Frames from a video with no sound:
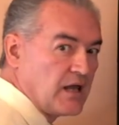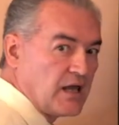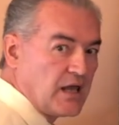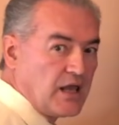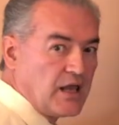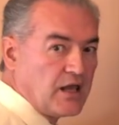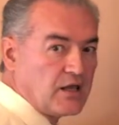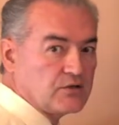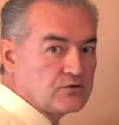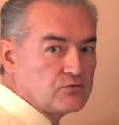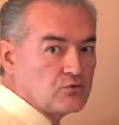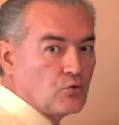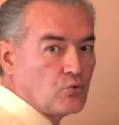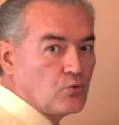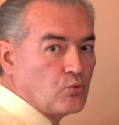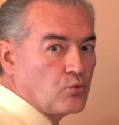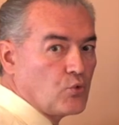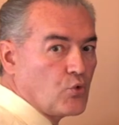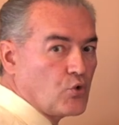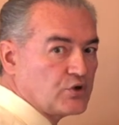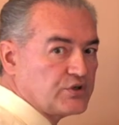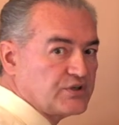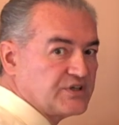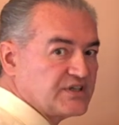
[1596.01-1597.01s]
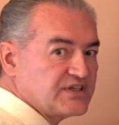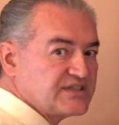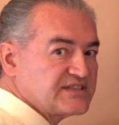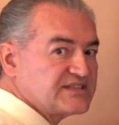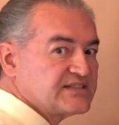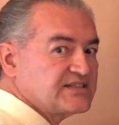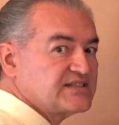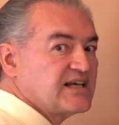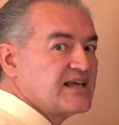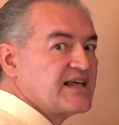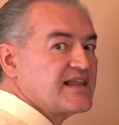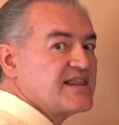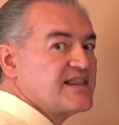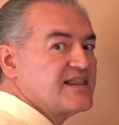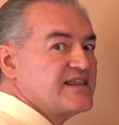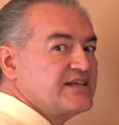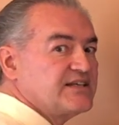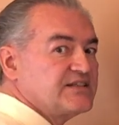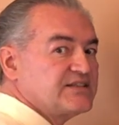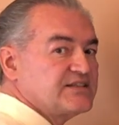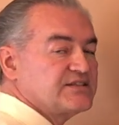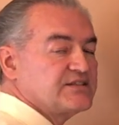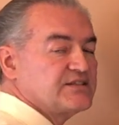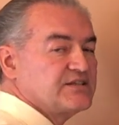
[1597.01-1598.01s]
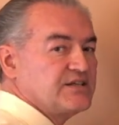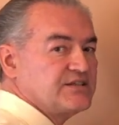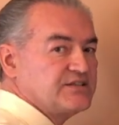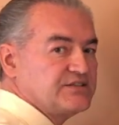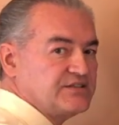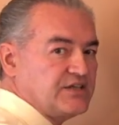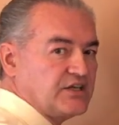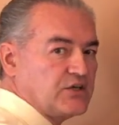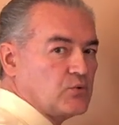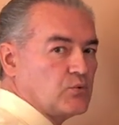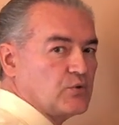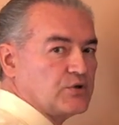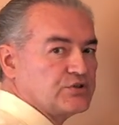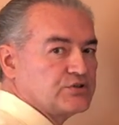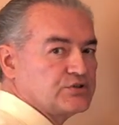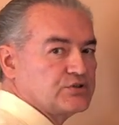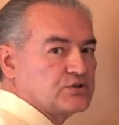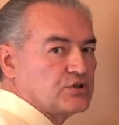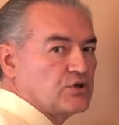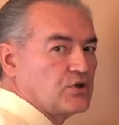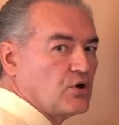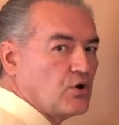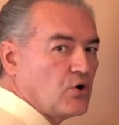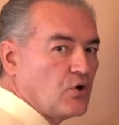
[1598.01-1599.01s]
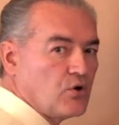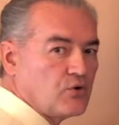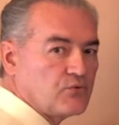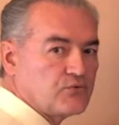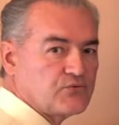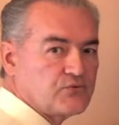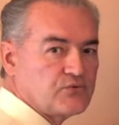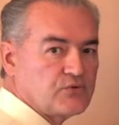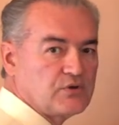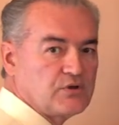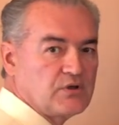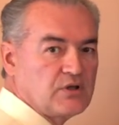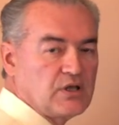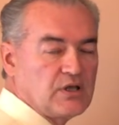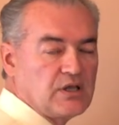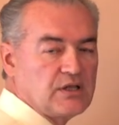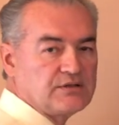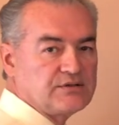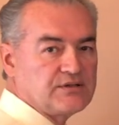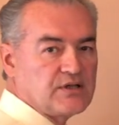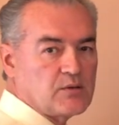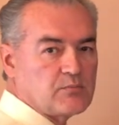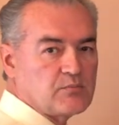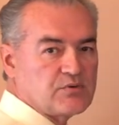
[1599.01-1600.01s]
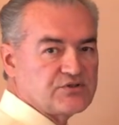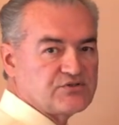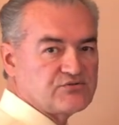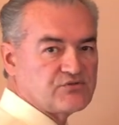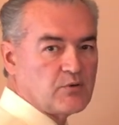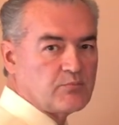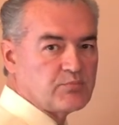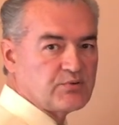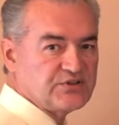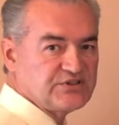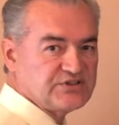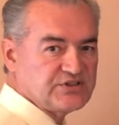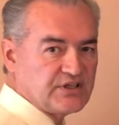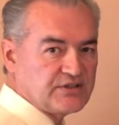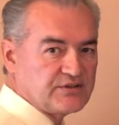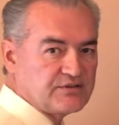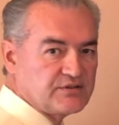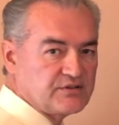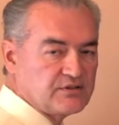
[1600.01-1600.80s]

And what does this sequence of numbers represent?